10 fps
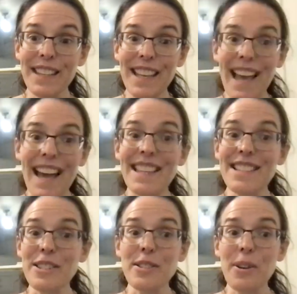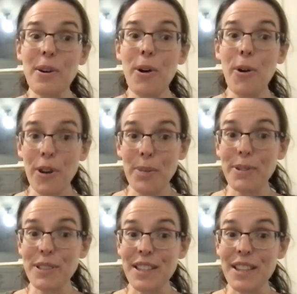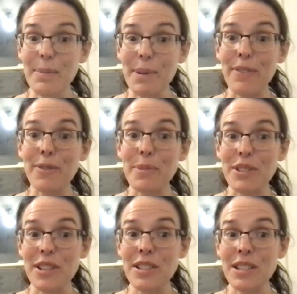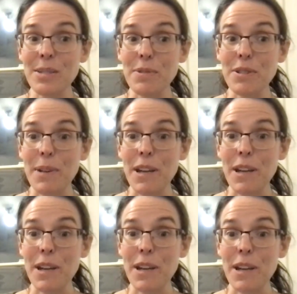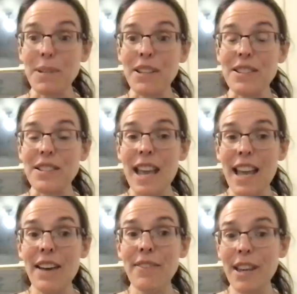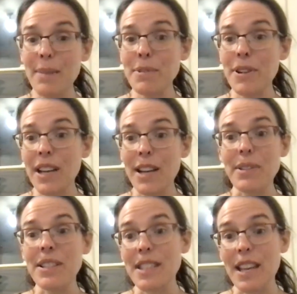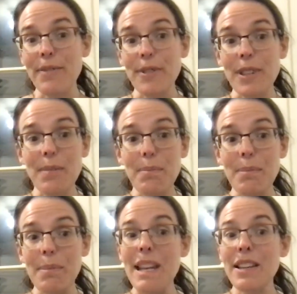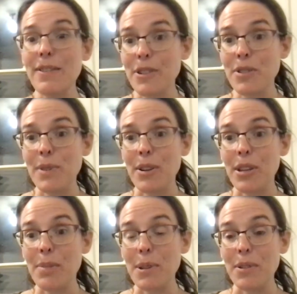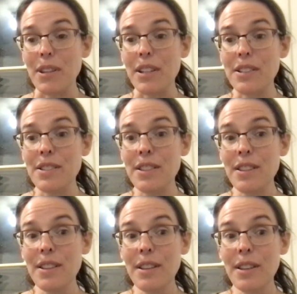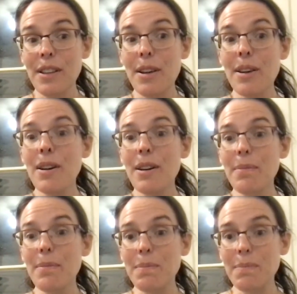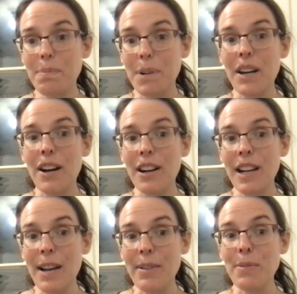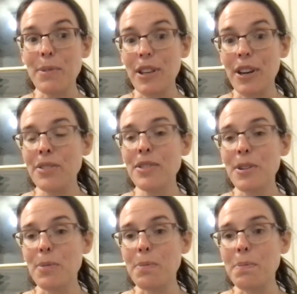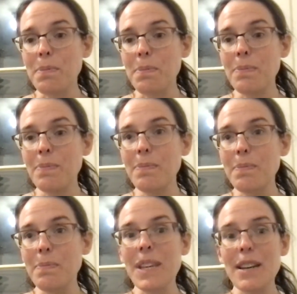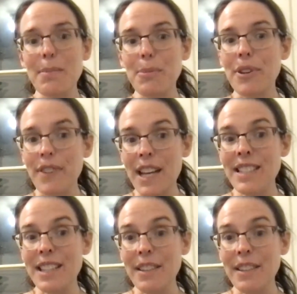And this is horrible to think about from a justice perspective, because they have kept our county safer than many of our surrounding communities. But our county will also get more vaccine